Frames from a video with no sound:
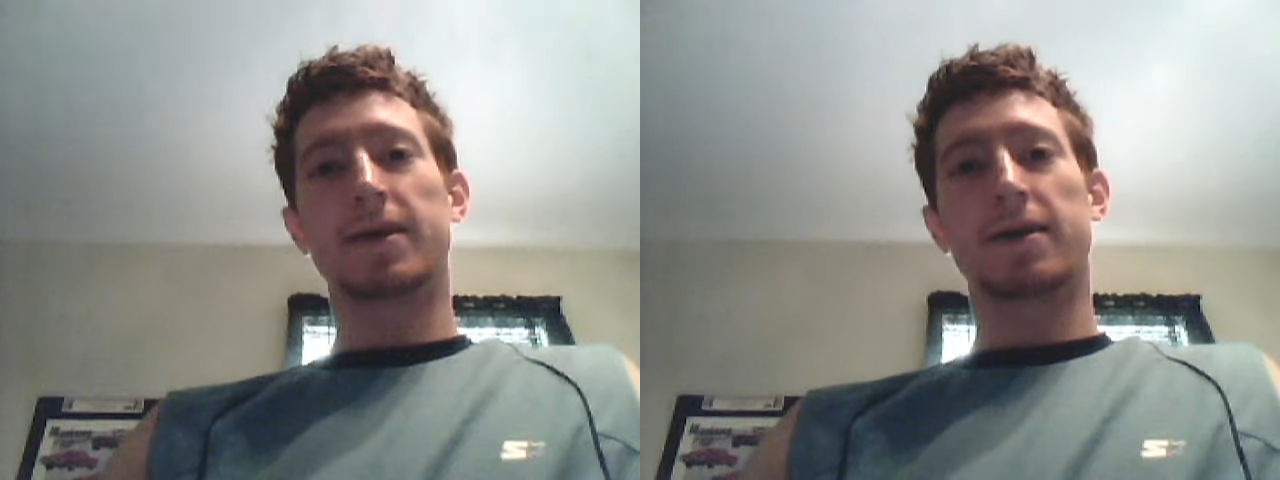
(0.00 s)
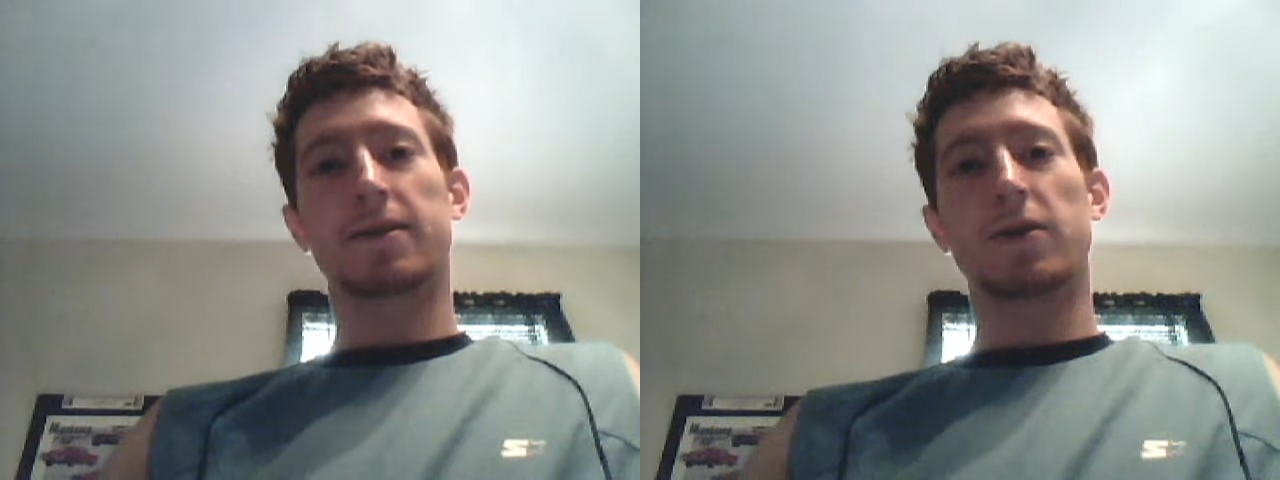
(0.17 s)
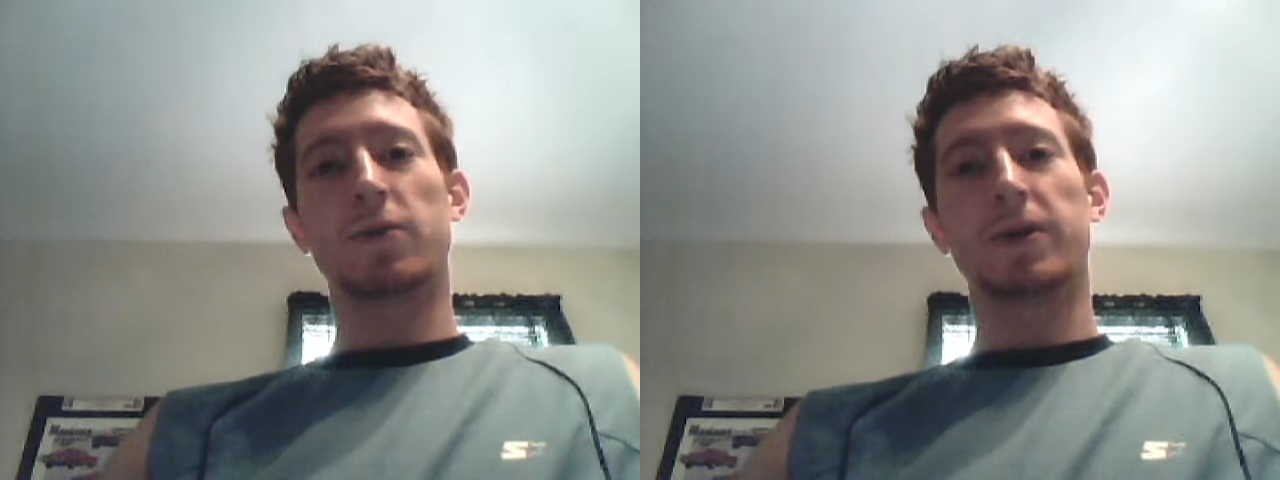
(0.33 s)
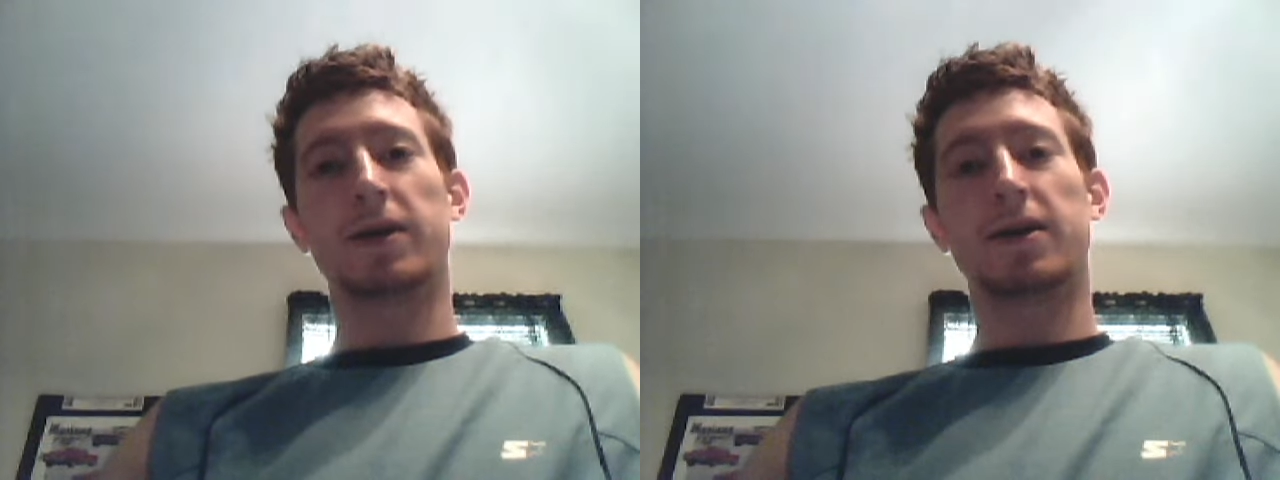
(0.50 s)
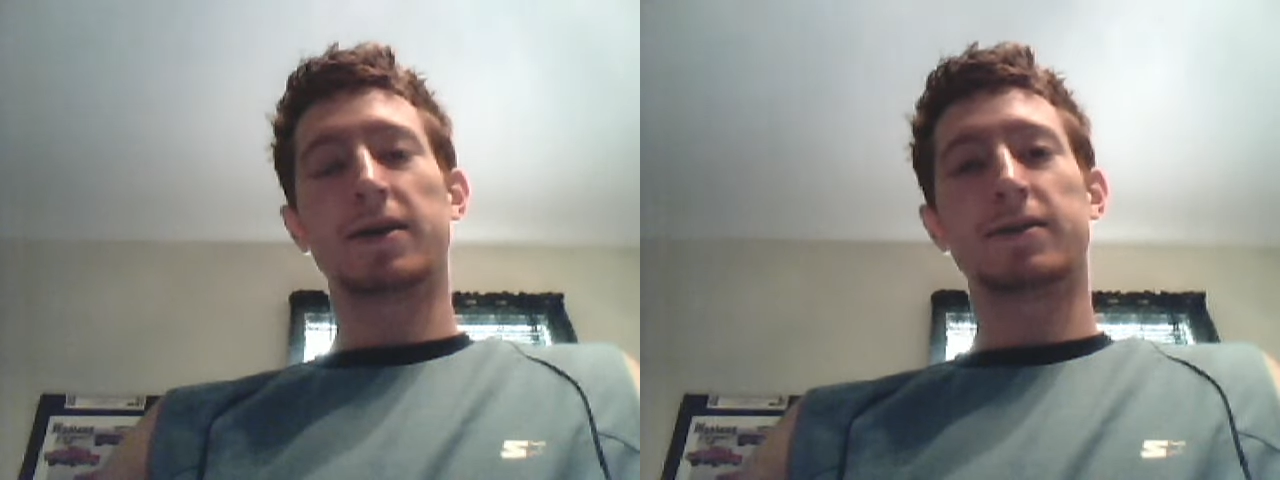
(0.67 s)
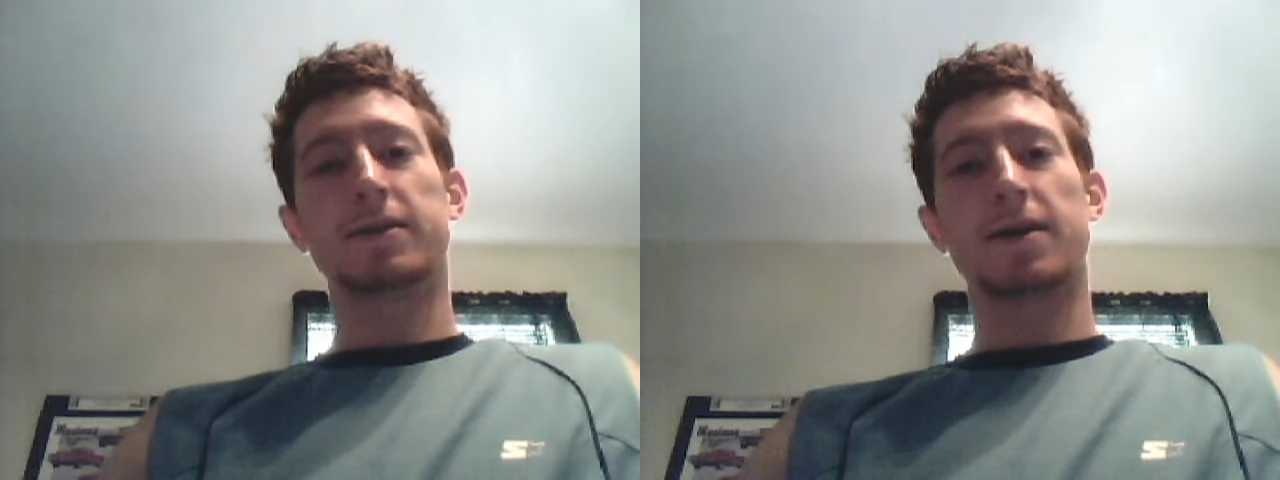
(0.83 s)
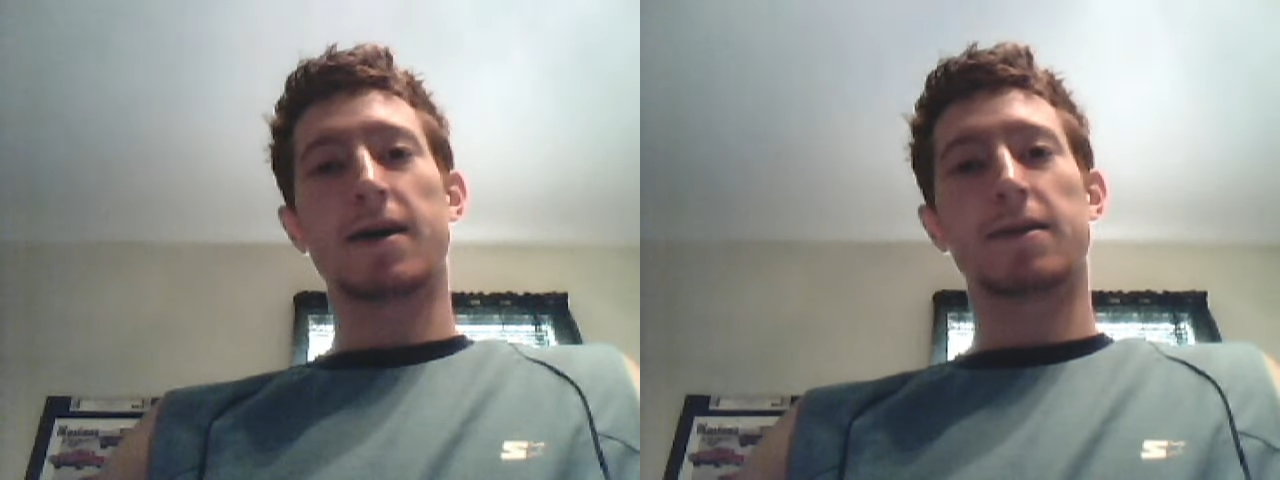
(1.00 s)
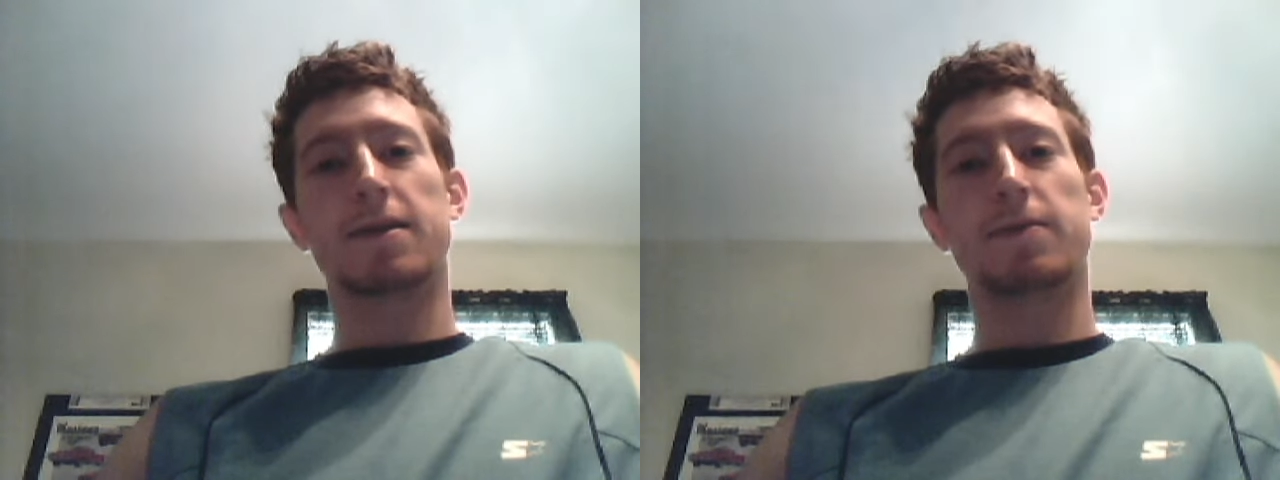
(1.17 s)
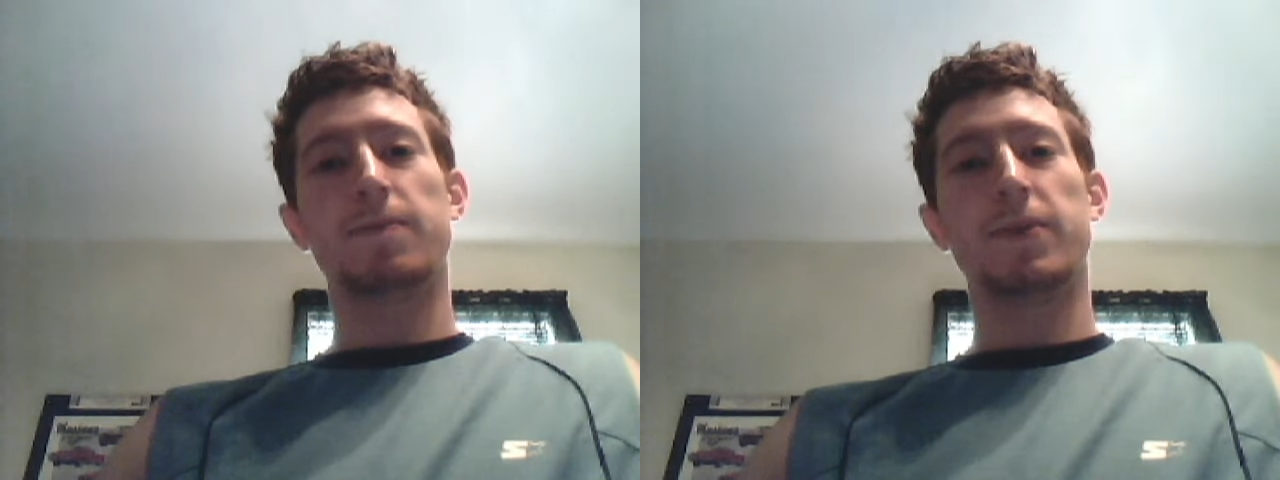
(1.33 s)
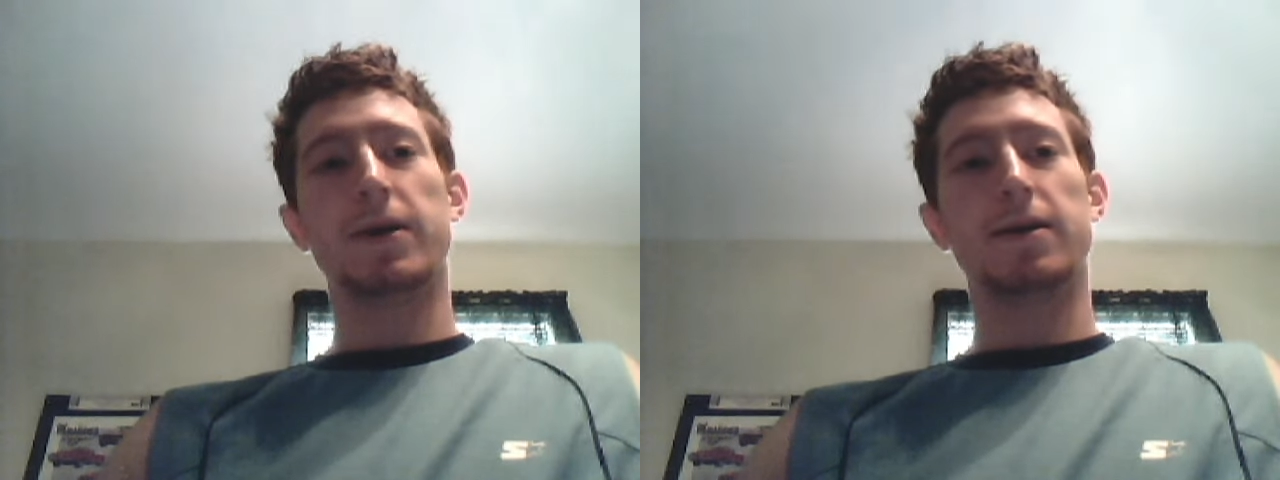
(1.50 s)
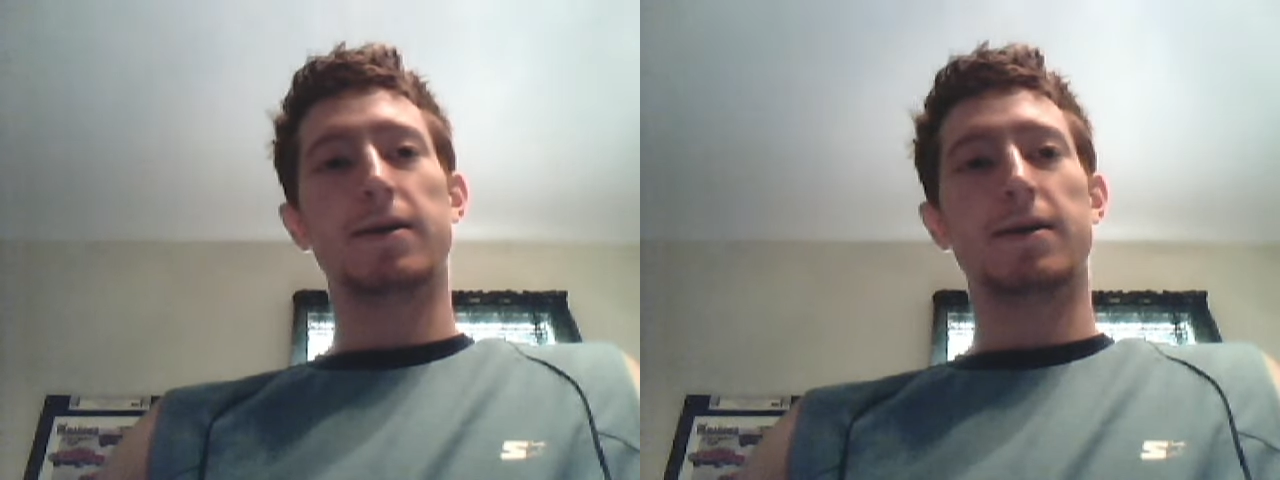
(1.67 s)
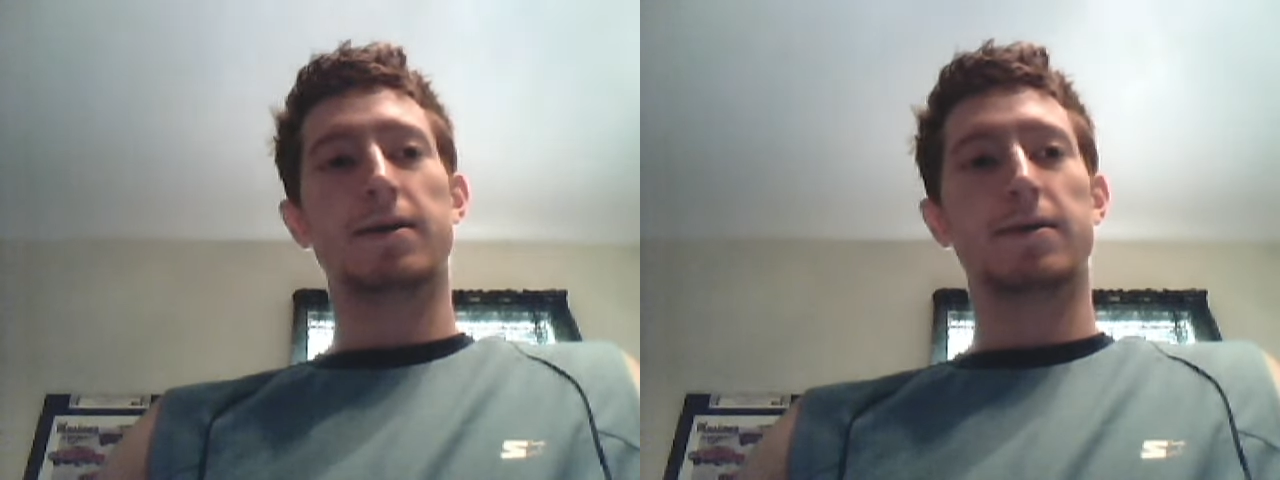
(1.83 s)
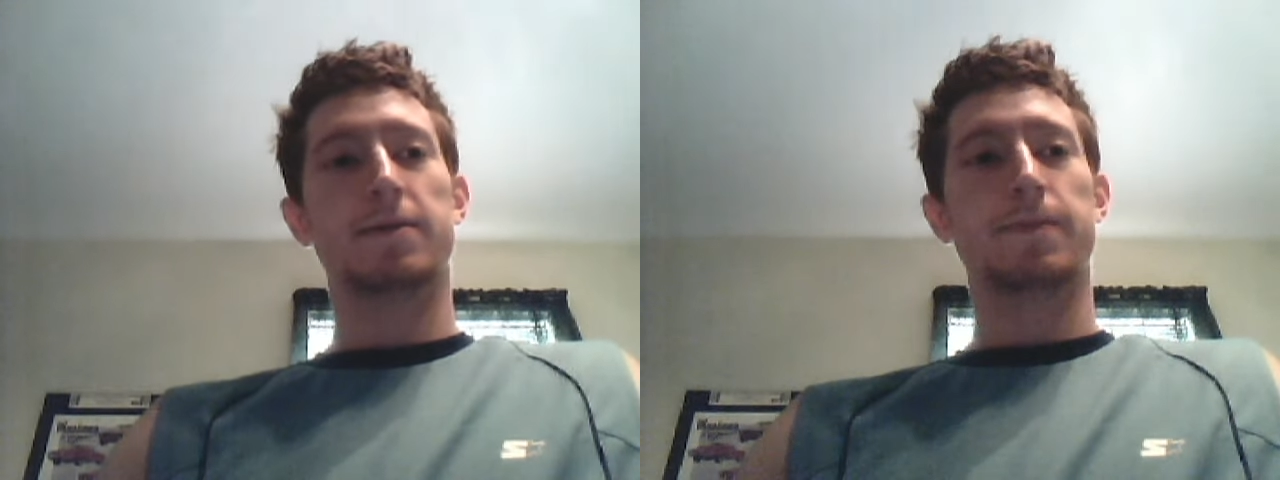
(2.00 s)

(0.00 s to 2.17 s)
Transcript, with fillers: death. Nobody likes death. But, uh,